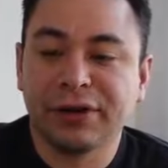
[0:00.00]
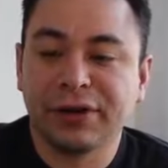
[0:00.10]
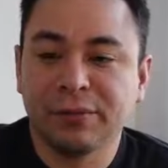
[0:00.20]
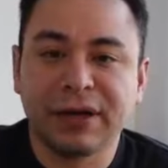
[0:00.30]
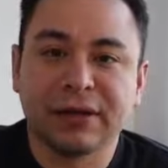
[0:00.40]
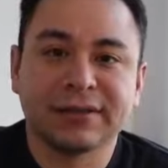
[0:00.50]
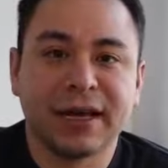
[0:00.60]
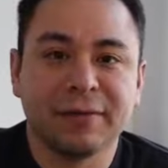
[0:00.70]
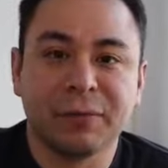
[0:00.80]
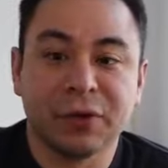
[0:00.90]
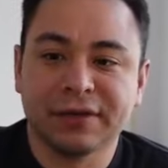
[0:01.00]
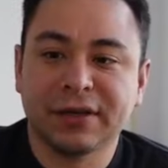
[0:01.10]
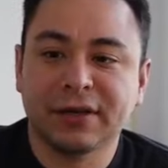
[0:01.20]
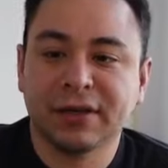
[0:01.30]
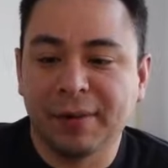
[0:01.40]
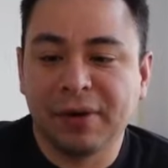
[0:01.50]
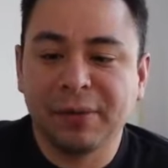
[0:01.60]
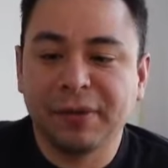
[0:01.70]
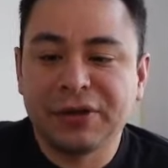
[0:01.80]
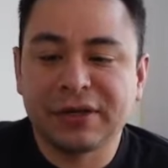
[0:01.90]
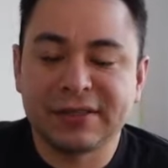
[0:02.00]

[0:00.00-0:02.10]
but it does have music. And then you can see